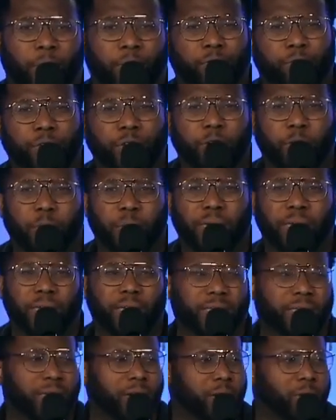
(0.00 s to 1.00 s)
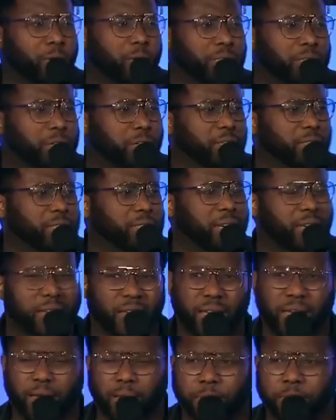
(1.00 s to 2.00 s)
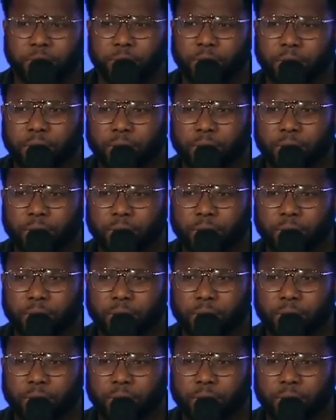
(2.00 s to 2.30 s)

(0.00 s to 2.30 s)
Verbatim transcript: if we don't make it there, what's our second option?